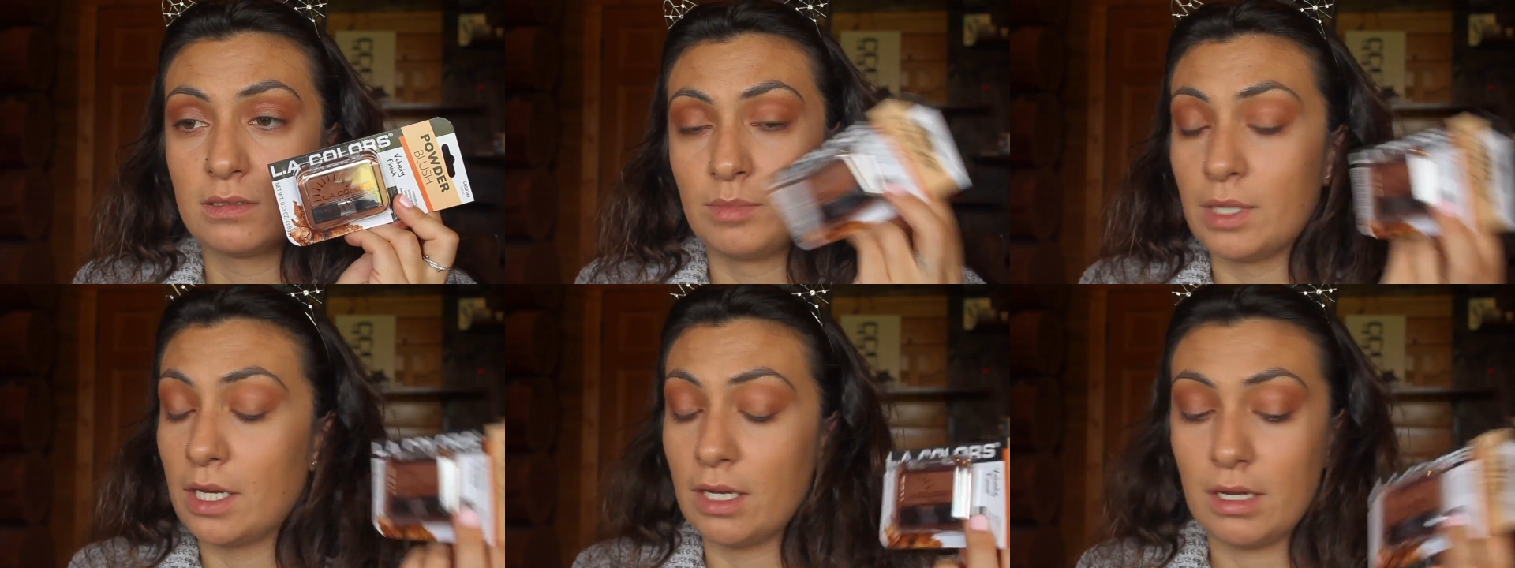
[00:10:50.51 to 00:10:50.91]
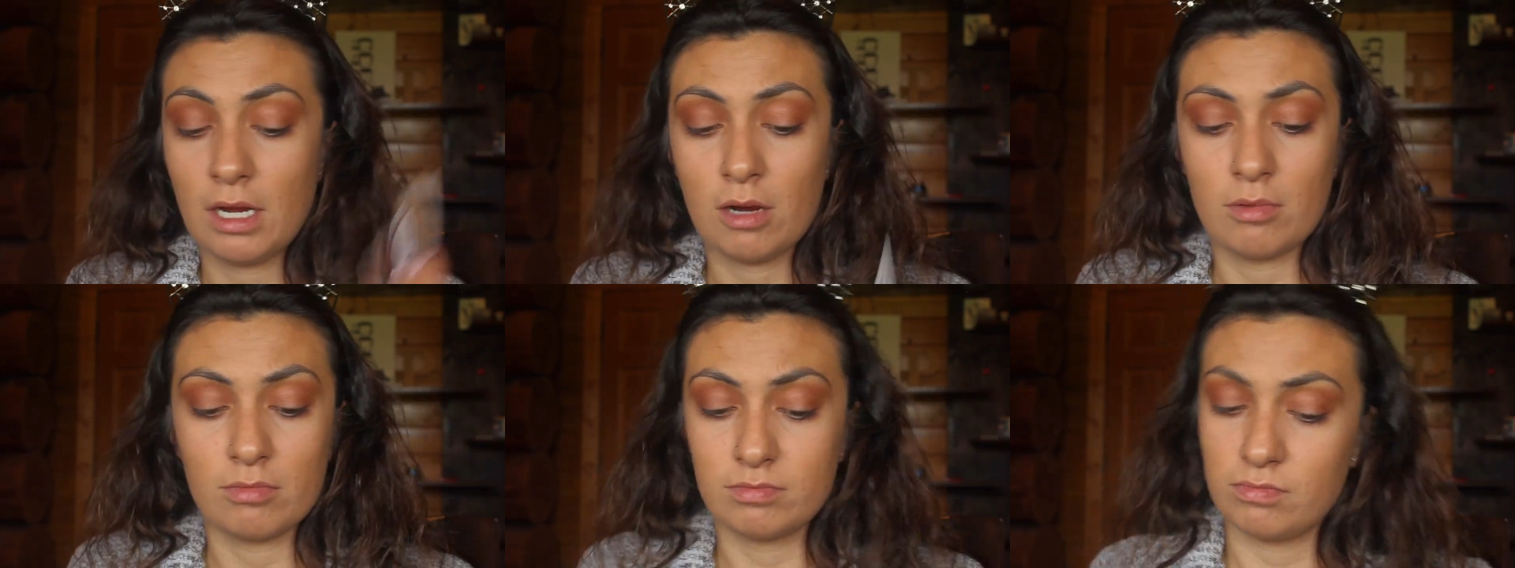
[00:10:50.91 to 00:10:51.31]
but
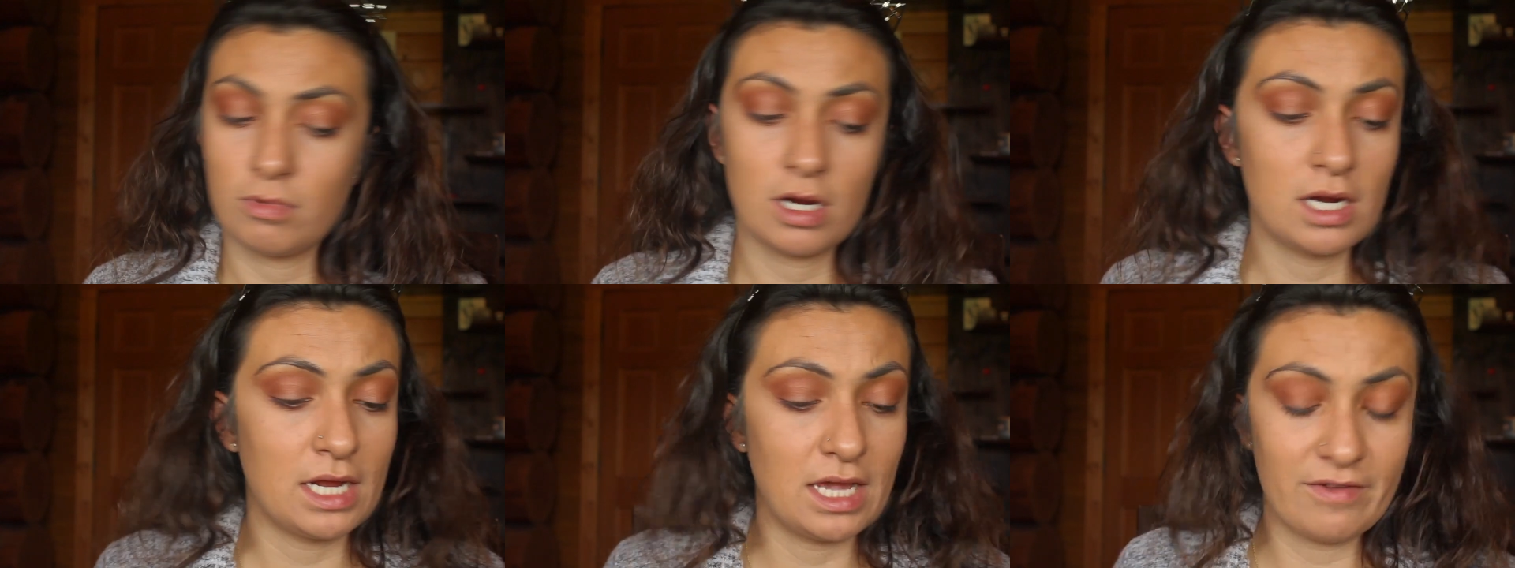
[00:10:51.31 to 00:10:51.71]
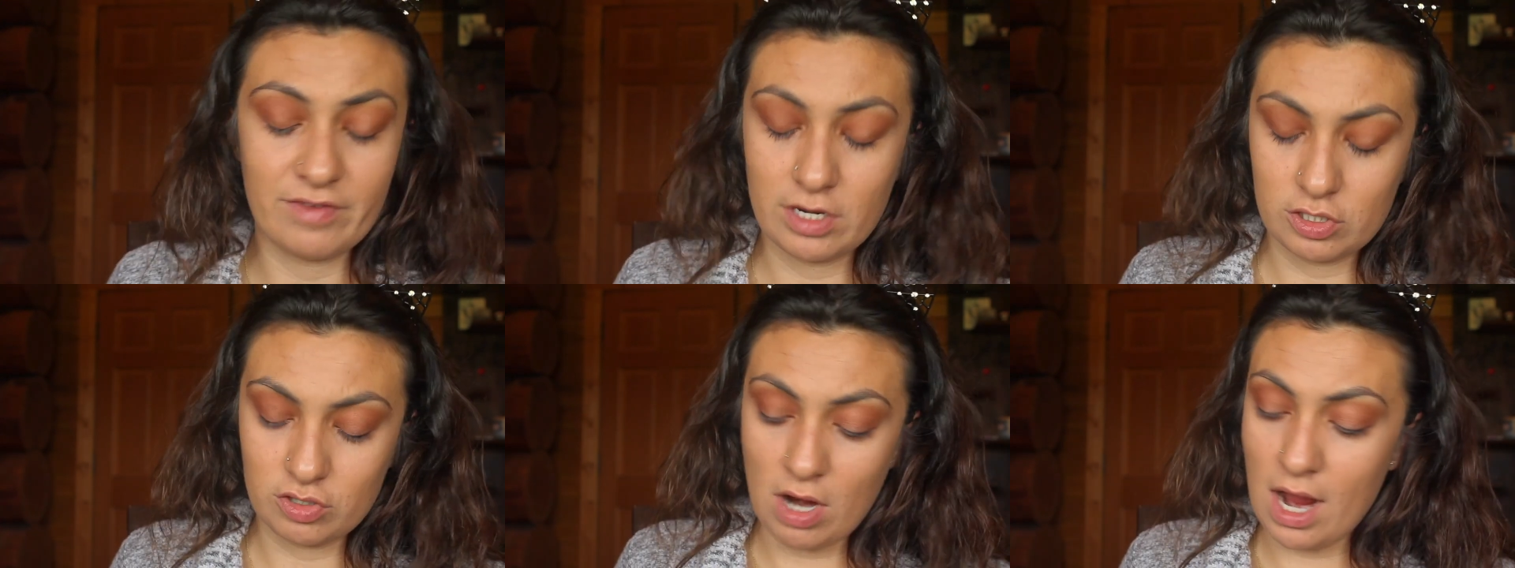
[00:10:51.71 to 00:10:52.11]
here, we're going to give
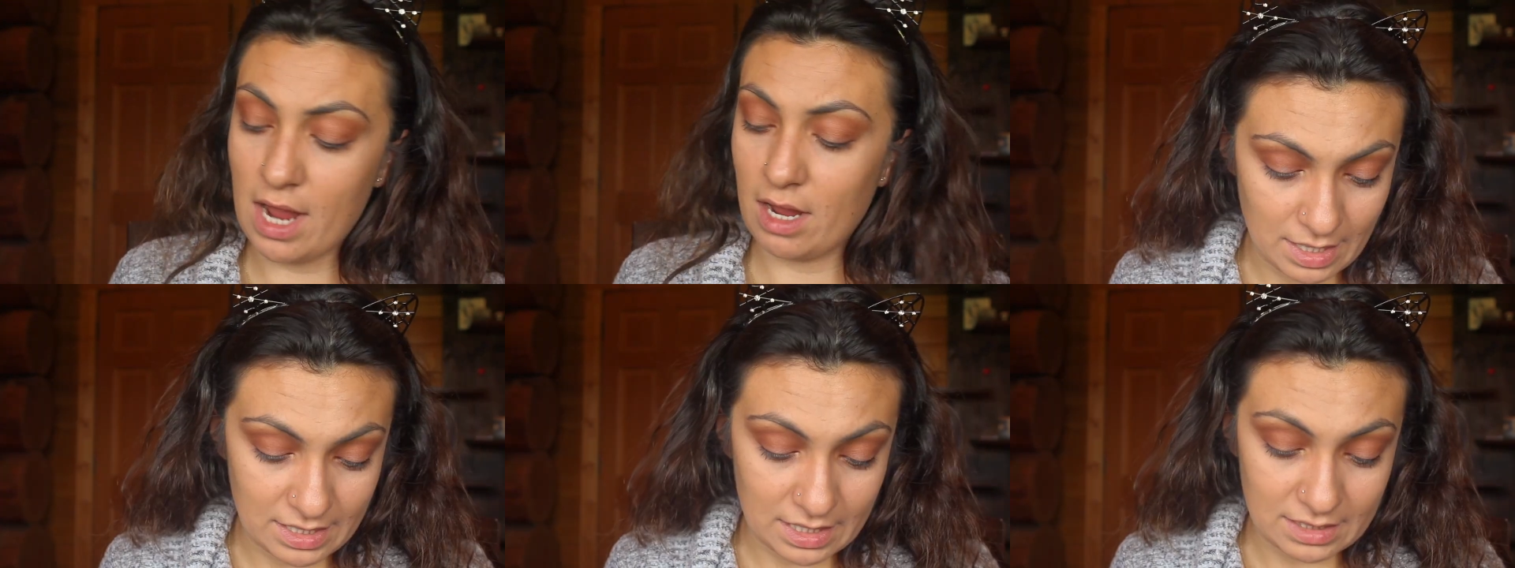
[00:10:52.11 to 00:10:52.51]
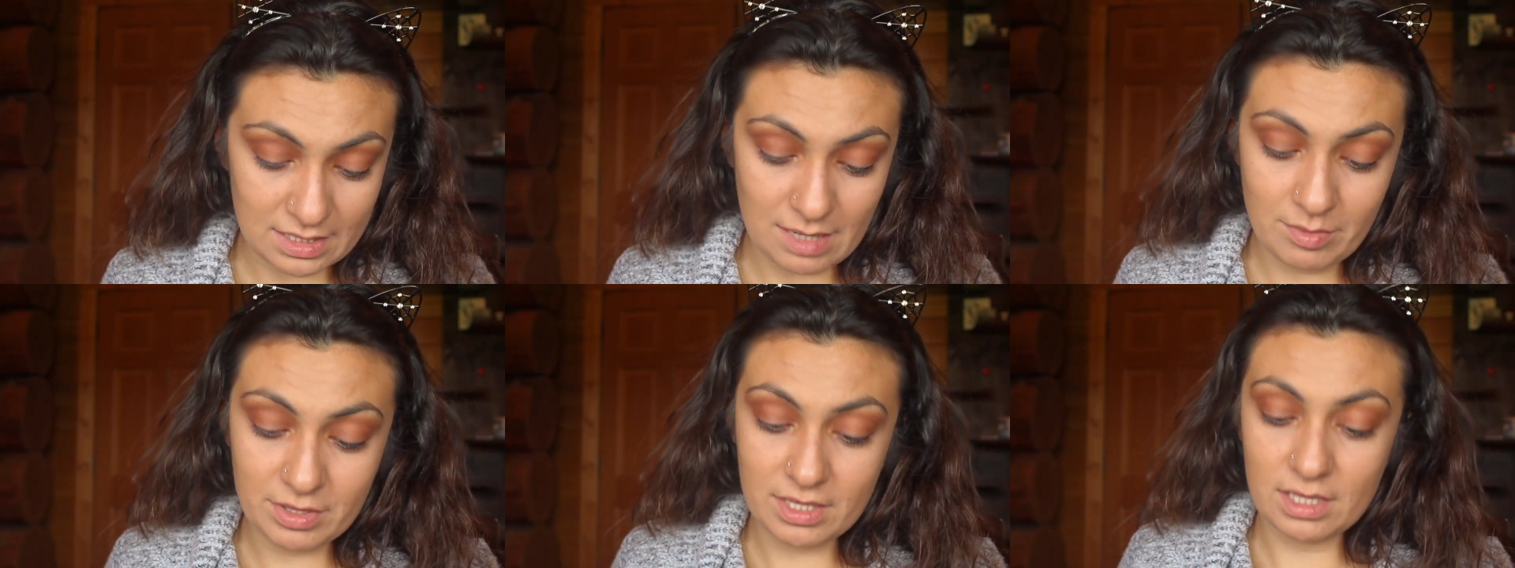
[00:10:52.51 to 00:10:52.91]
it a try. It does
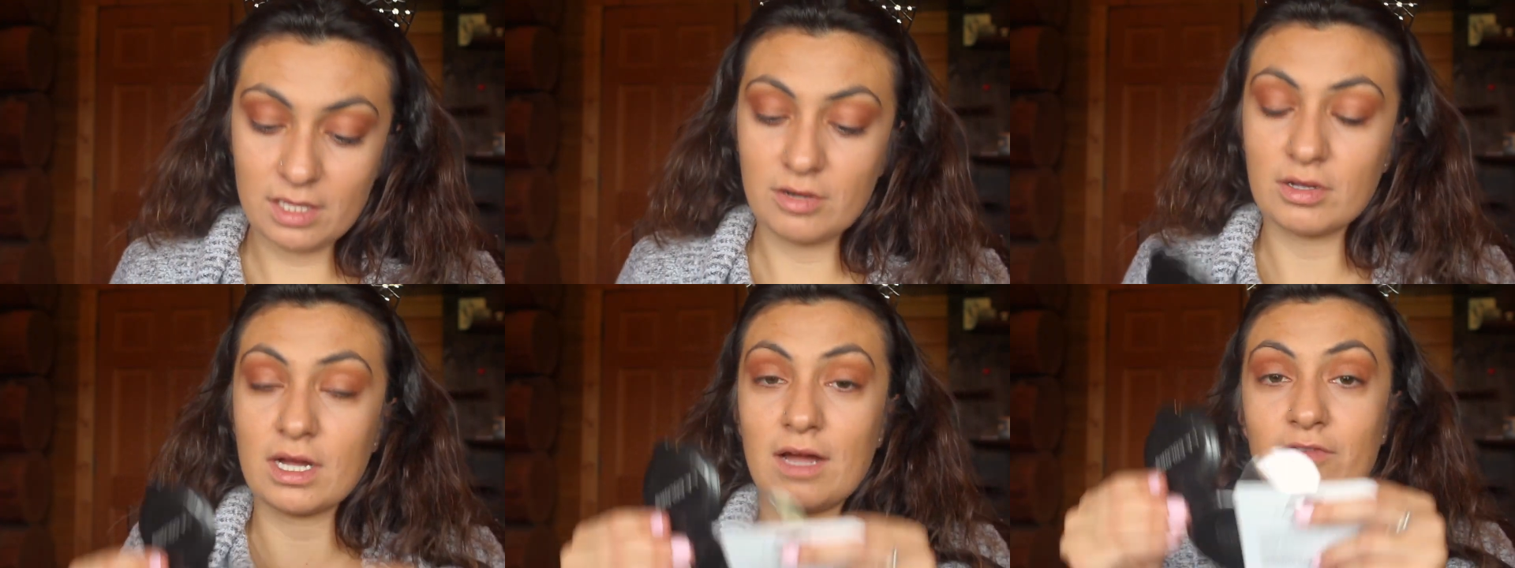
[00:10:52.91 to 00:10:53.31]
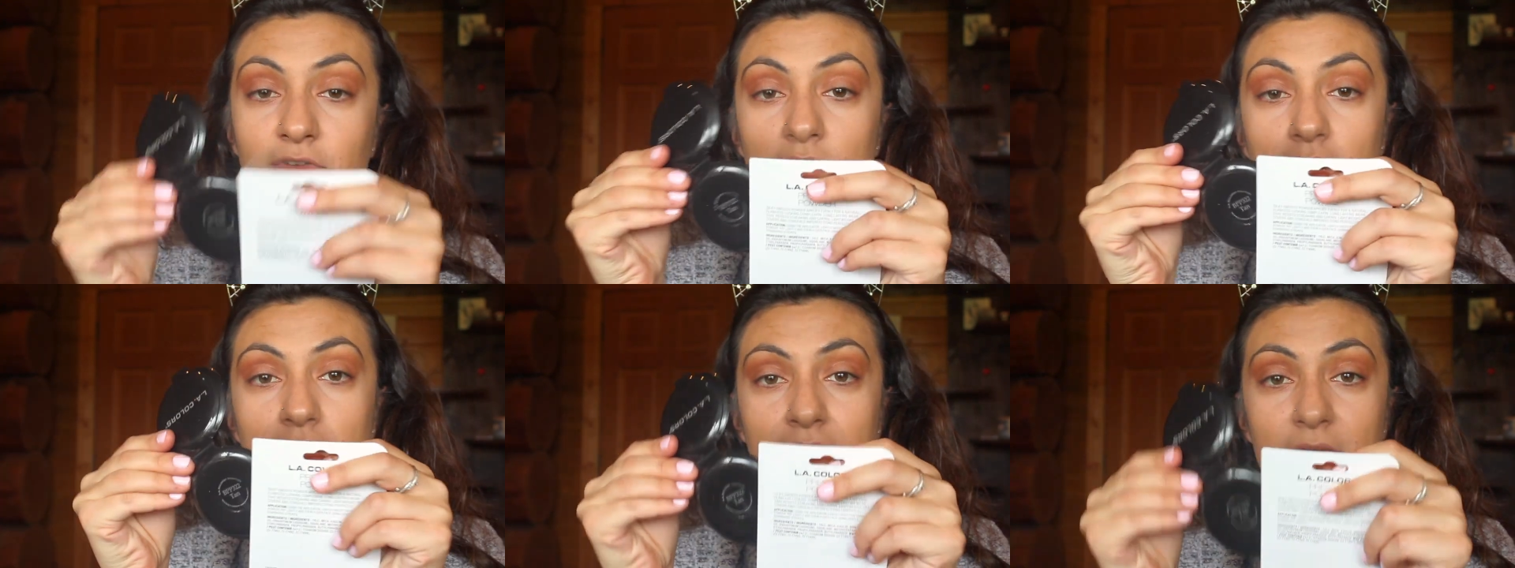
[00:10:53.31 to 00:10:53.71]
come with a little
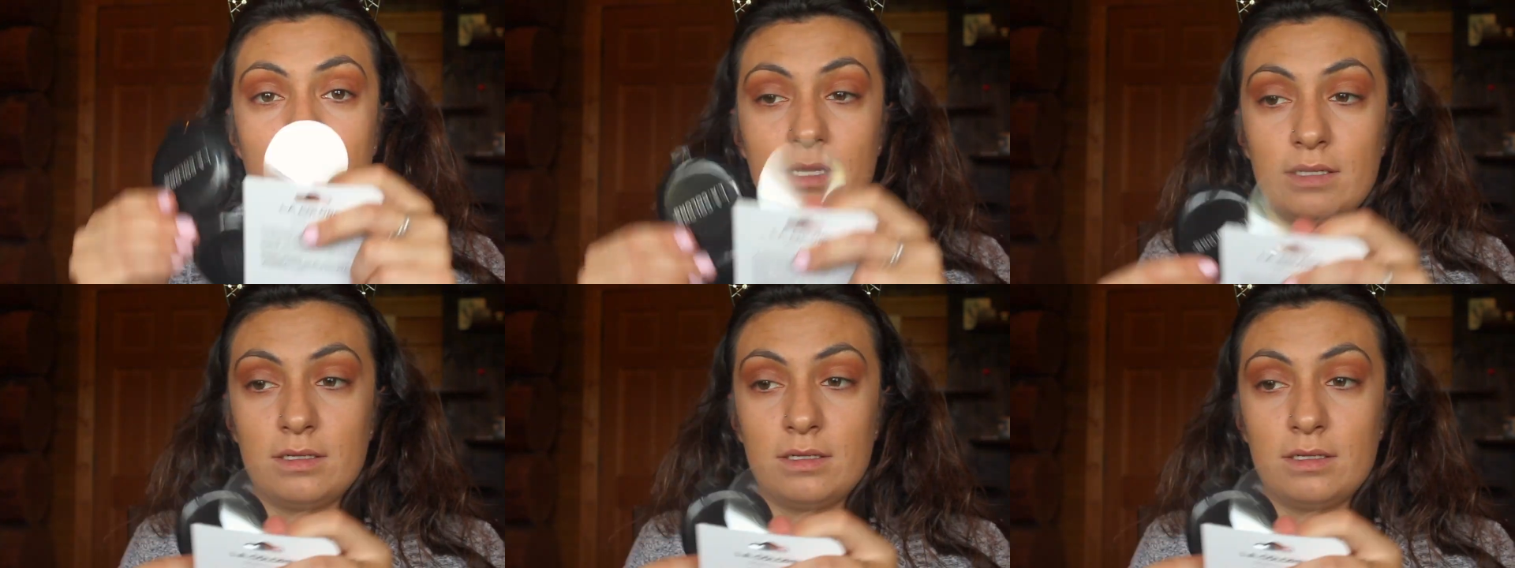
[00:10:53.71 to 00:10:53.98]
cover on it,